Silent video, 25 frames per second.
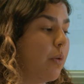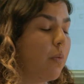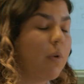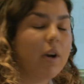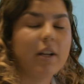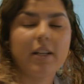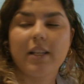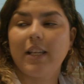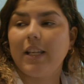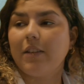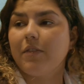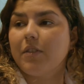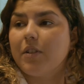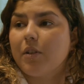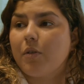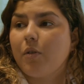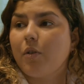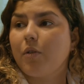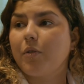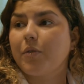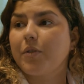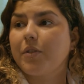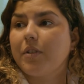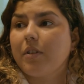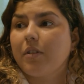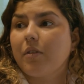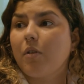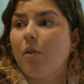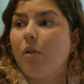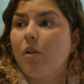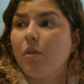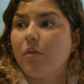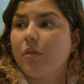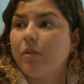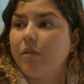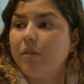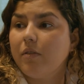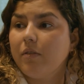what gives the corals their
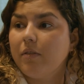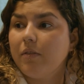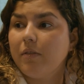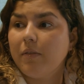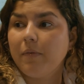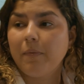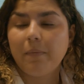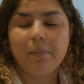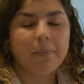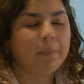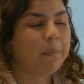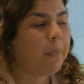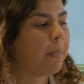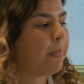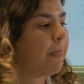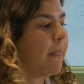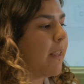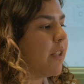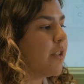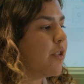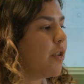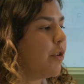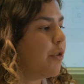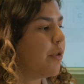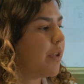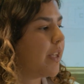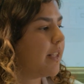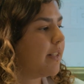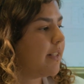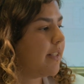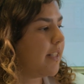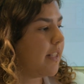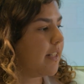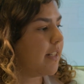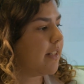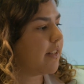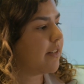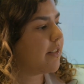color. So you can
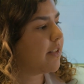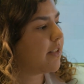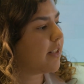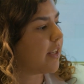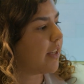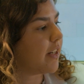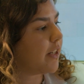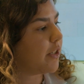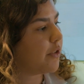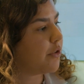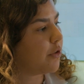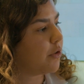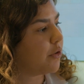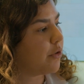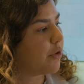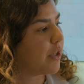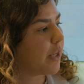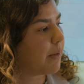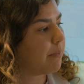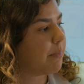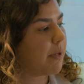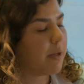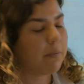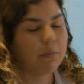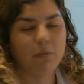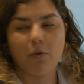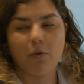see they're starting to look a bit